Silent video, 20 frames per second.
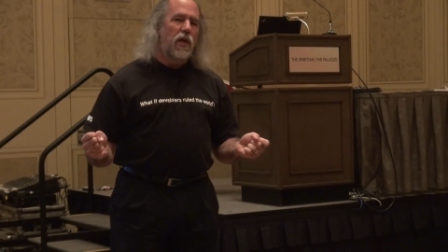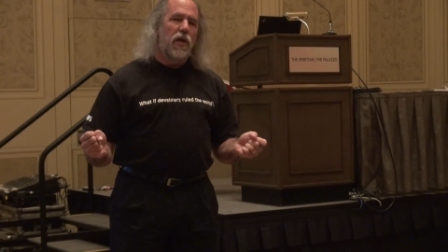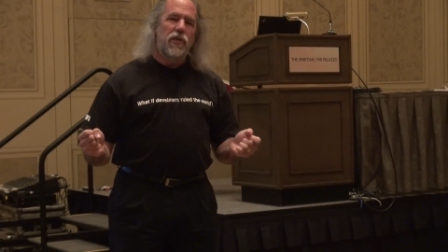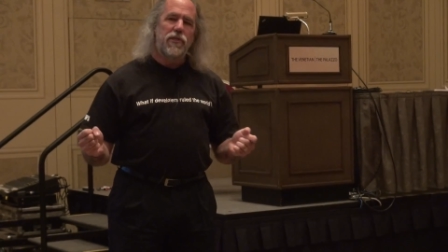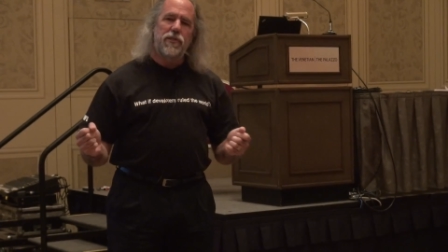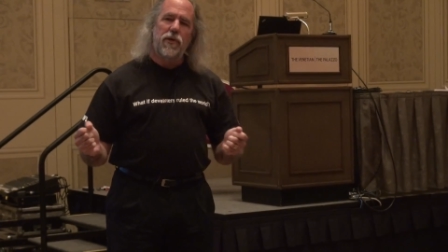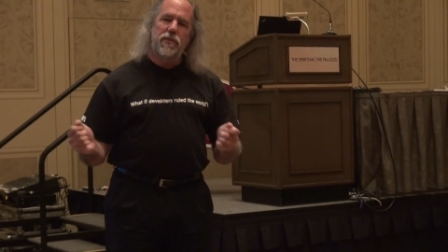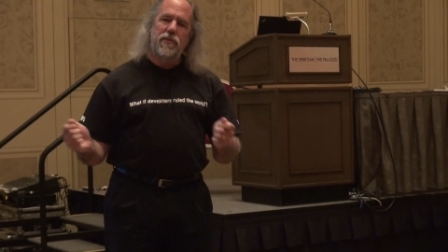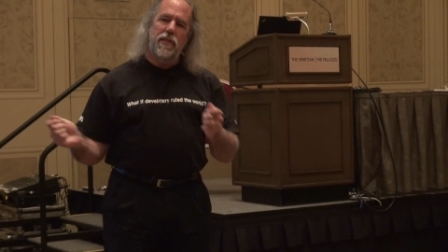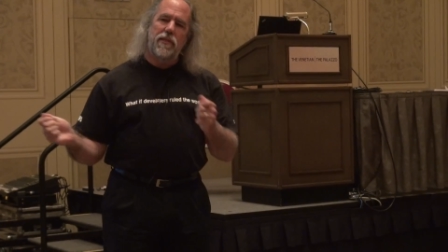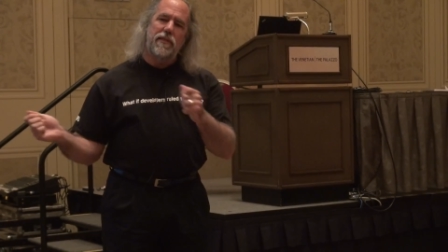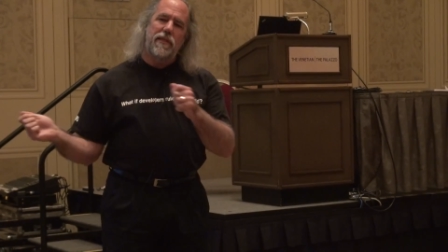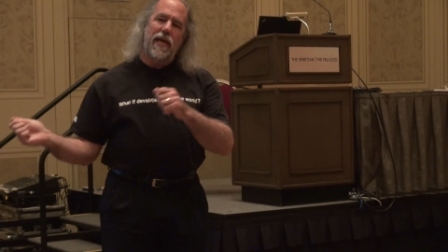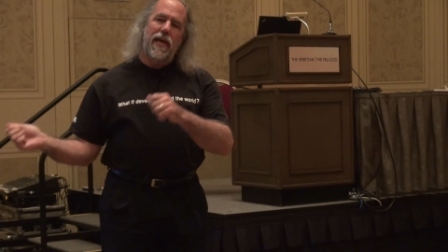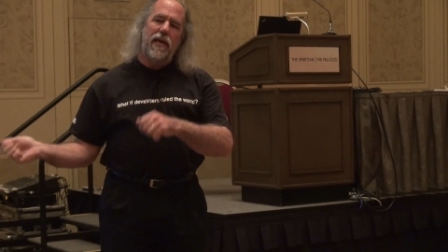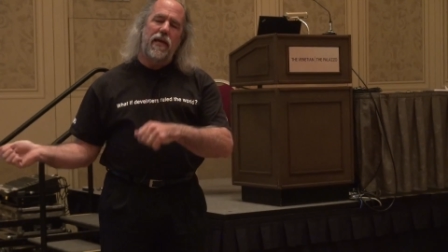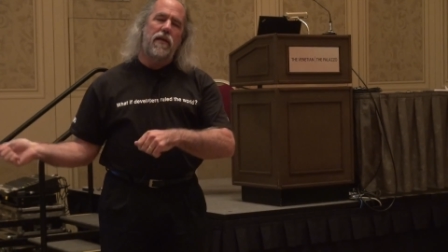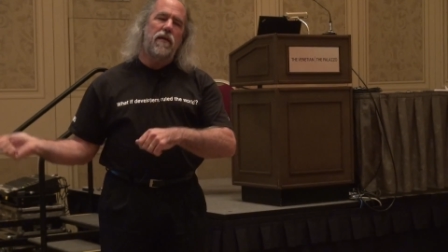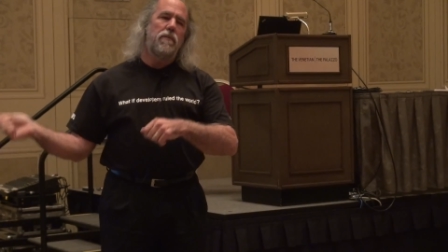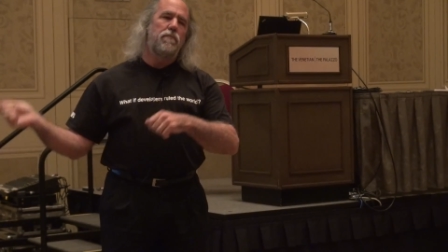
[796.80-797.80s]
so that
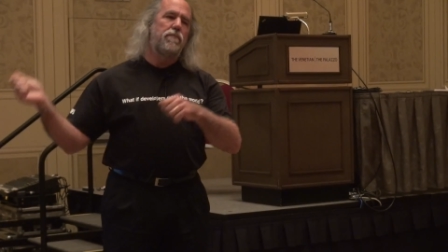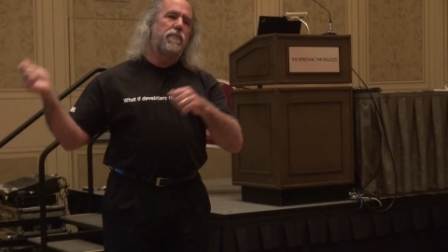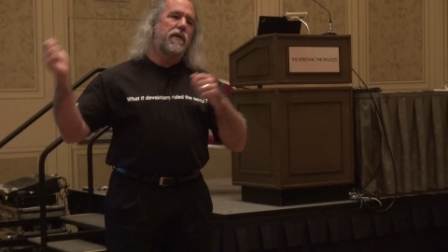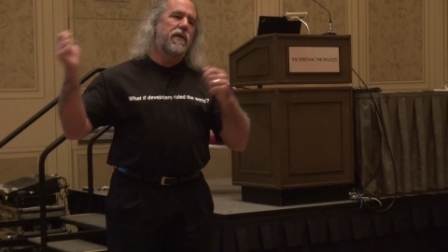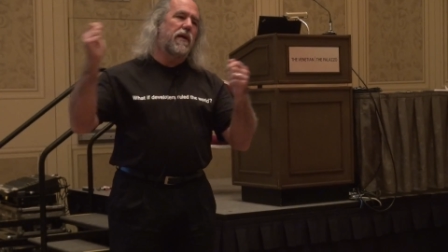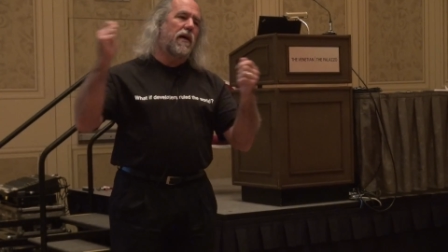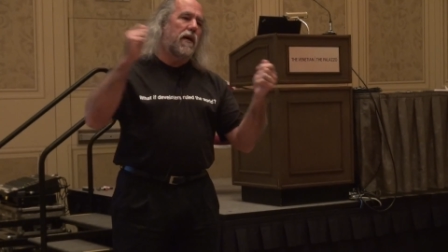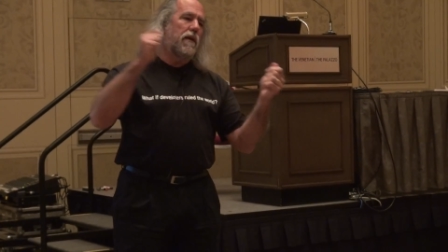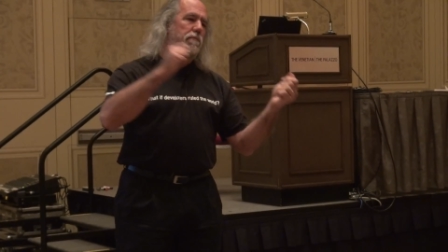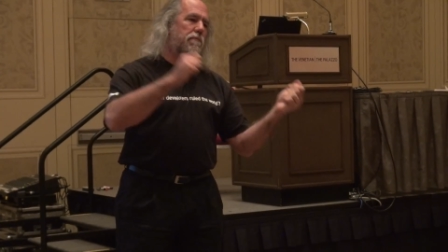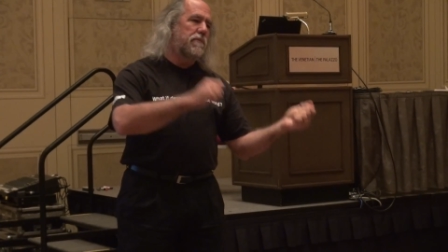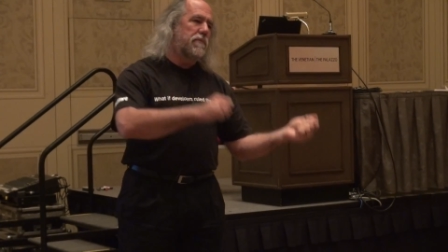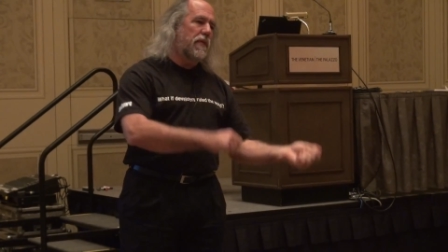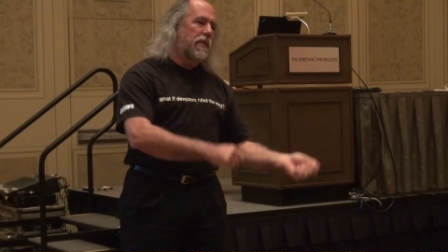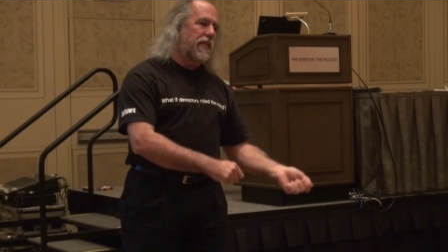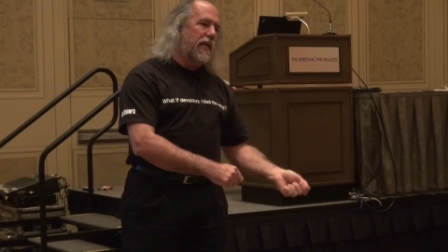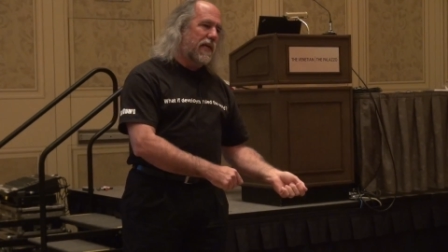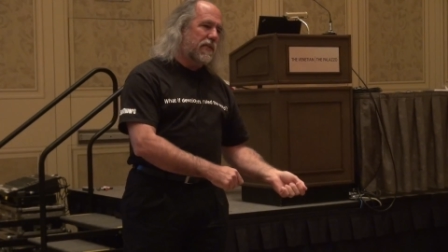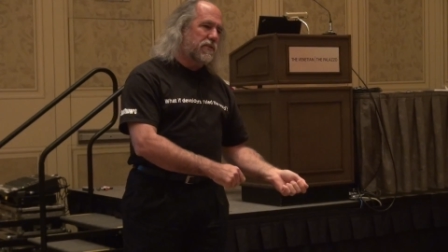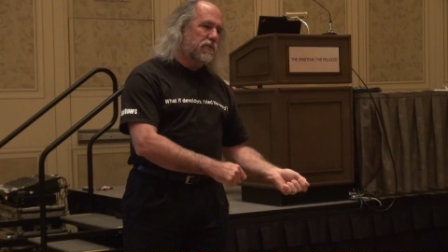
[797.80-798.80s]
they become the
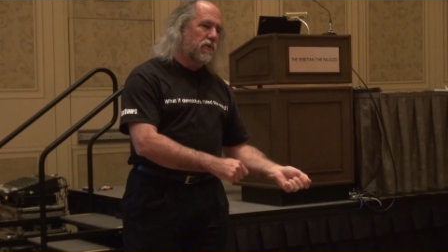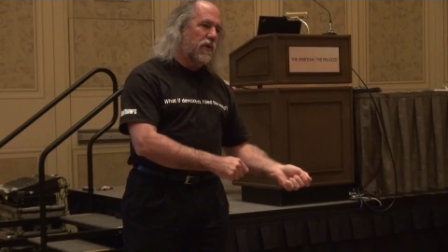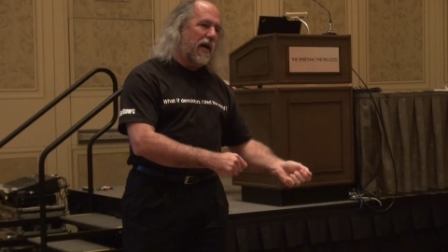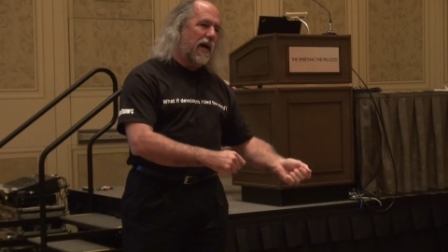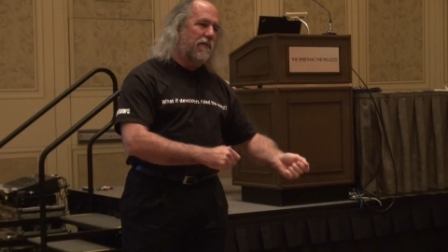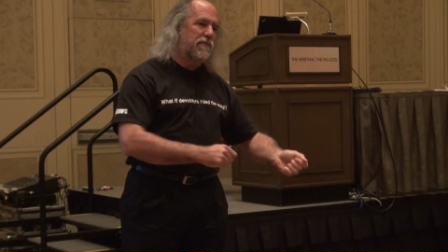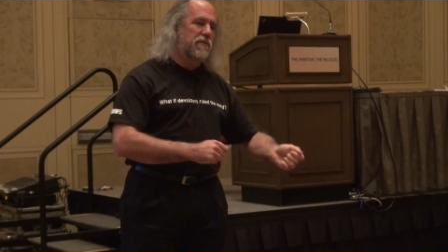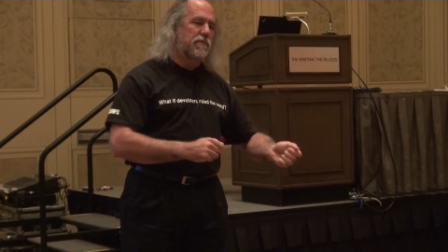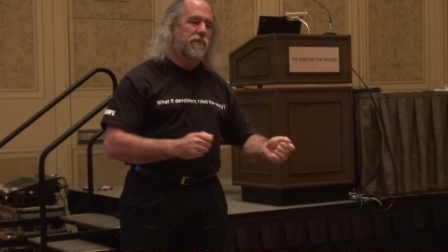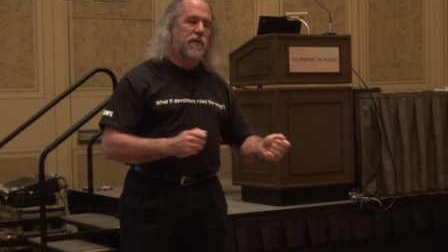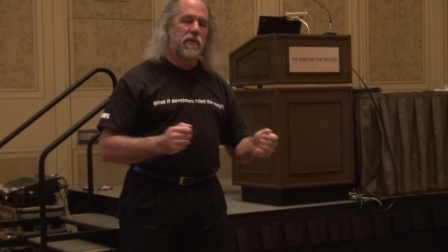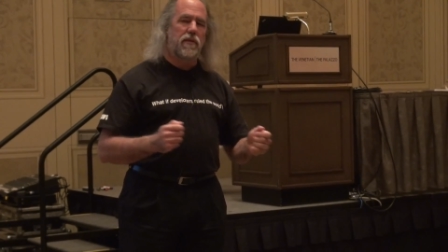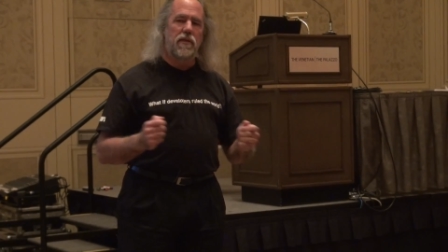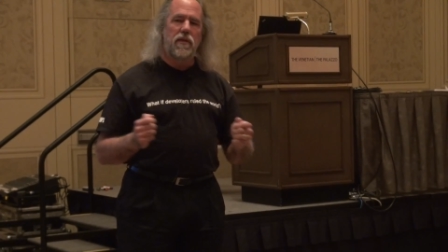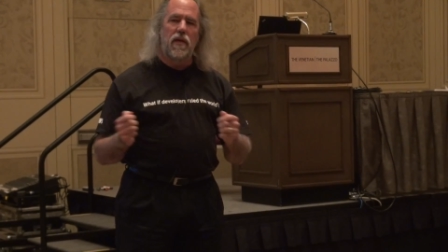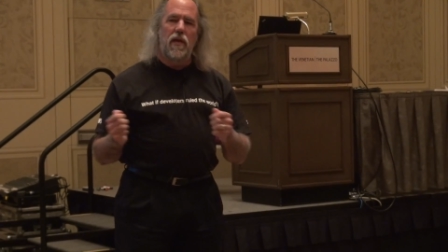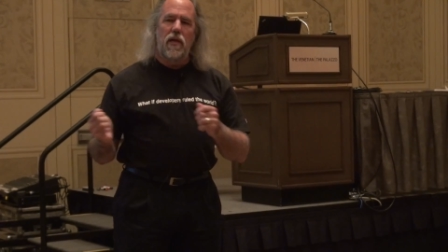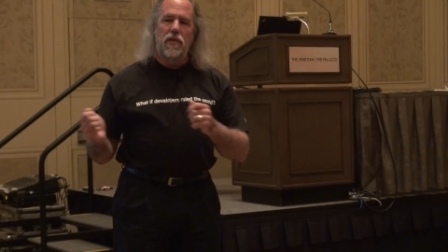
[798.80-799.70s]
next craftsmen,